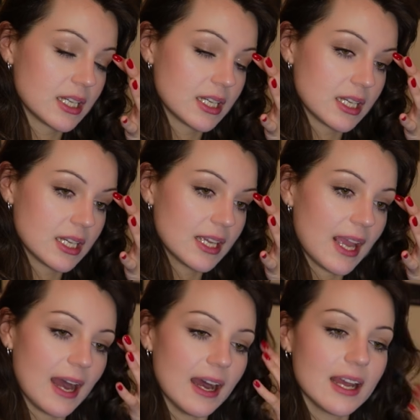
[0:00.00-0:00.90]

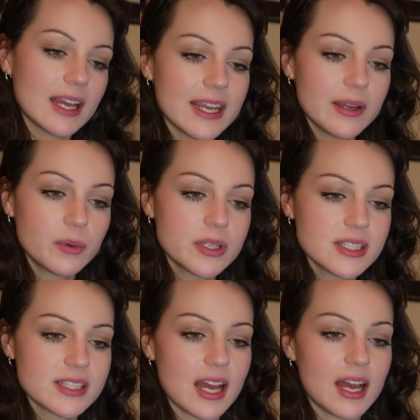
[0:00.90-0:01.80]
yeah, it was
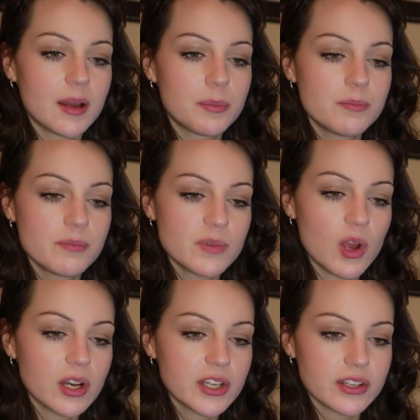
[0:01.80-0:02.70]

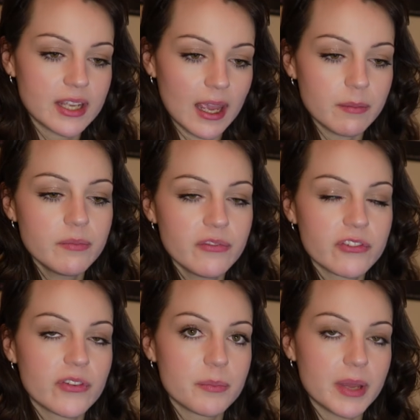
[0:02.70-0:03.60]
not a good game
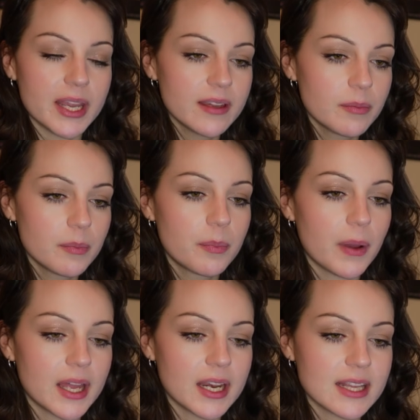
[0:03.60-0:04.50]
for me,
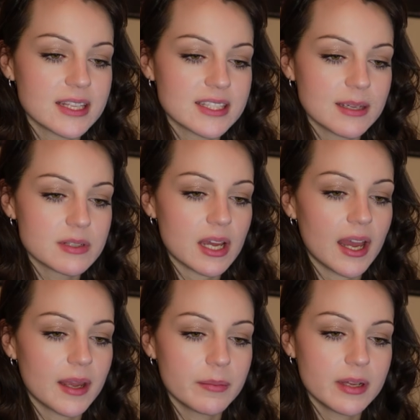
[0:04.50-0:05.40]
but at the same
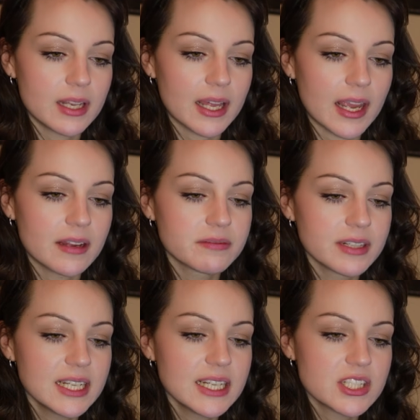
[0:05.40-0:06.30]
time, like, I
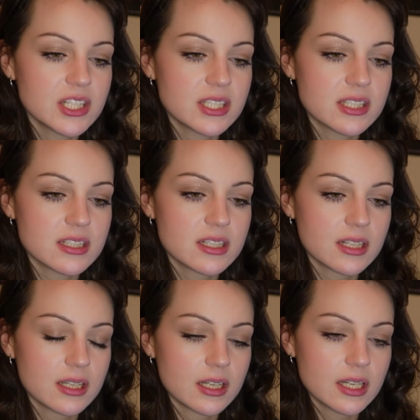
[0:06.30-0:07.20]
really just
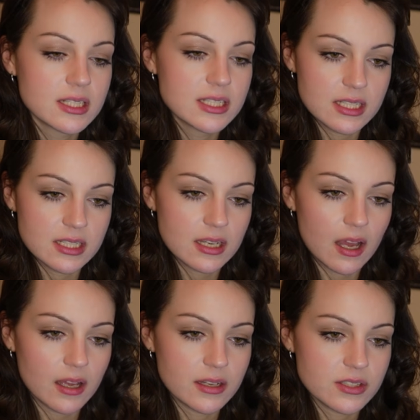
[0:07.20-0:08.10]
didn't
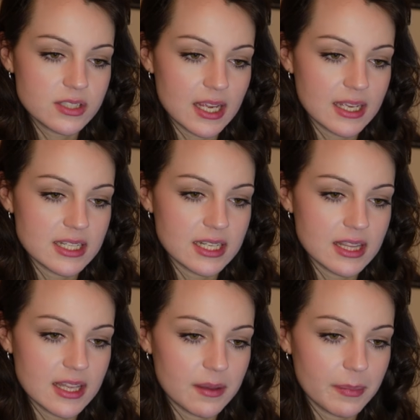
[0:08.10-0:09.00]
understand
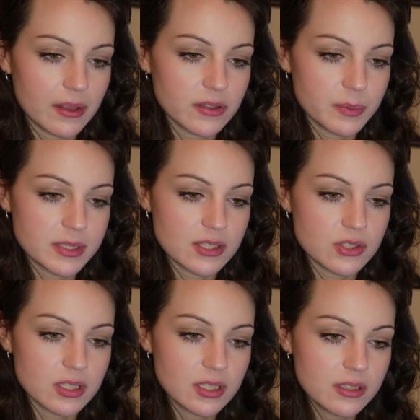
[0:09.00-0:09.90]
anything about the
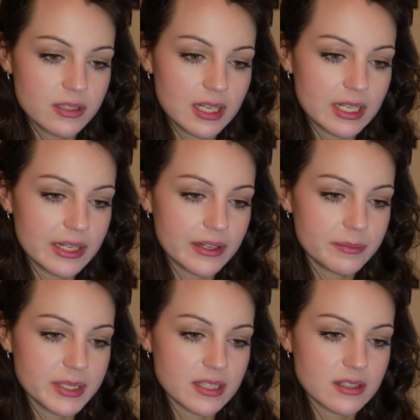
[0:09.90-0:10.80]
position. Clear
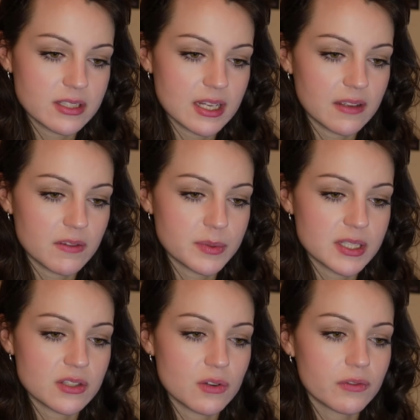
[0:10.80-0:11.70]
misunderstanding of the
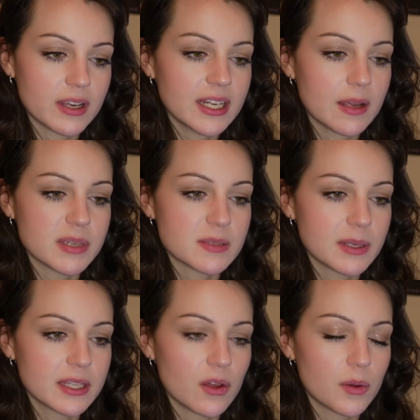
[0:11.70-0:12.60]
position already. I
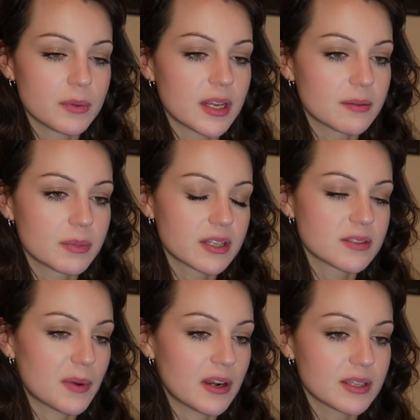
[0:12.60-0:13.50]
misplayed the opening because
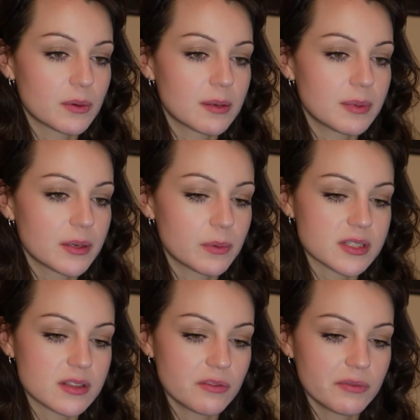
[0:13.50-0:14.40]
apparently what I played
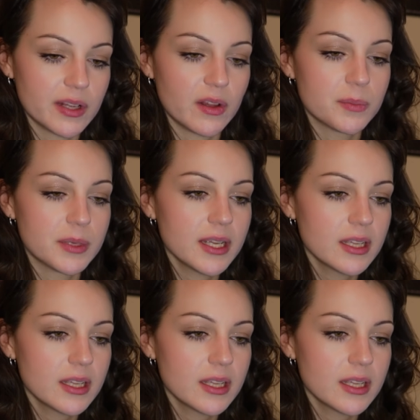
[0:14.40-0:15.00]
wasn't the real opening.